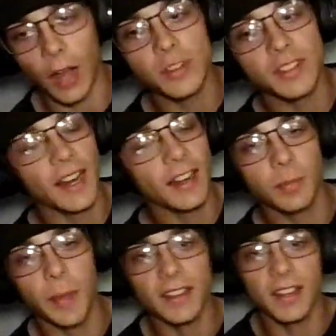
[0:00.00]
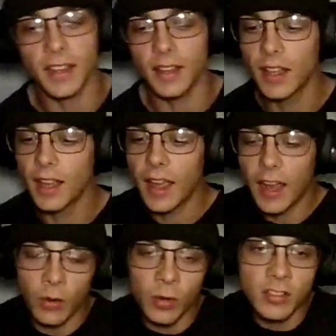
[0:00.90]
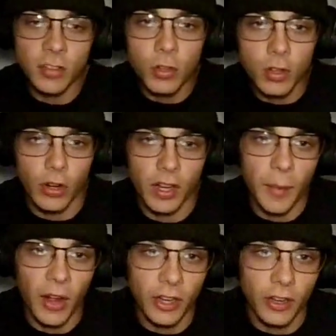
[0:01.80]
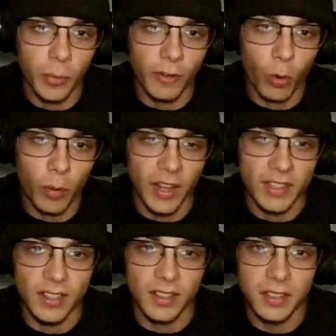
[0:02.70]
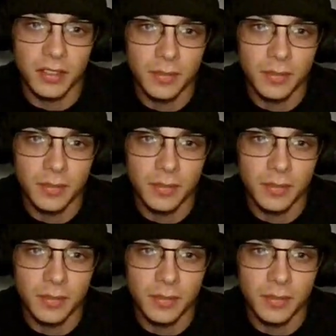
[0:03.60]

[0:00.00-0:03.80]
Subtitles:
I was not expecting Henry Cejudo to come out here and perform like this.